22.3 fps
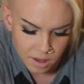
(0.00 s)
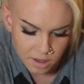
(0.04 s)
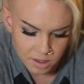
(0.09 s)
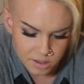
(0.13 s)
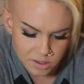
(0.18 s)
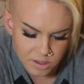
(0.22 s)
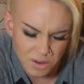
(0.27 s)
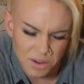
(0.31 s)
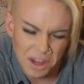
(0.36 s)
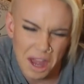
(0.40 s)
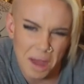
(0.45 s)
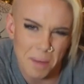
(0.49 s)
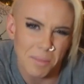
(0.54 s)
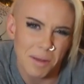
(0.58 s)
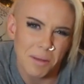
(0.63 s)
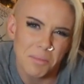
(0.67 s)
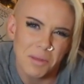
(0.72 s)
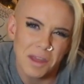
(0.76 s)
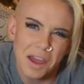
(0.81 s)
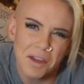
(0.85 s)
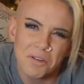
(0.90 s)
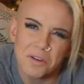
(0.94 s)
So yeah,
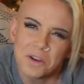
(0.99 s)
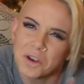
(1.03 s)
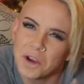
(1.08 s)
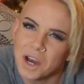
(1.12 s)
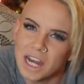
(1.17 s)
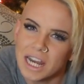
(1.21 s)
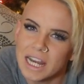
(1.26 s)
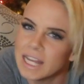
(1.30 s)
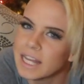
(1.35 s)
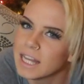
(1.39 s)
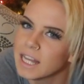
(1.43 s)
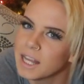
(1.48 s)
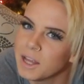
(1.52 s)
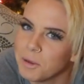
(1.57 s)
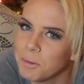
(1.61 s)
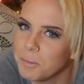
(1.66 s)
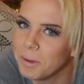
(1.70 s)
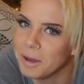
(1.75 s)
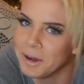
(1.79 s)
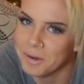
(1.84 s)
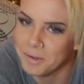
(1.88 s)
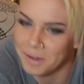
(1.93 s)
maybe I regret it a little
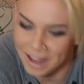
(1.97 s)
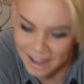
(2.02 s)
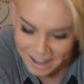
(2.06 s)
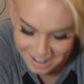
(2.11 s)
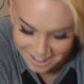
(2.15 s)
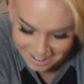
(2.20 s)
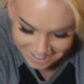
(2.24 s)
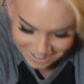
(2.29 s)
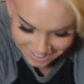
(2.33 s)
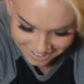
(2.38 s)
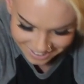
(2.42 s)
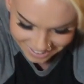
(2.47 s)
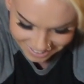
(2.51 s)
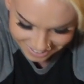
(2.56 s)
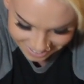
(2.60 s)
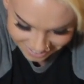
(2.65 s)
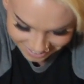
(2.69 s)
bit, okay?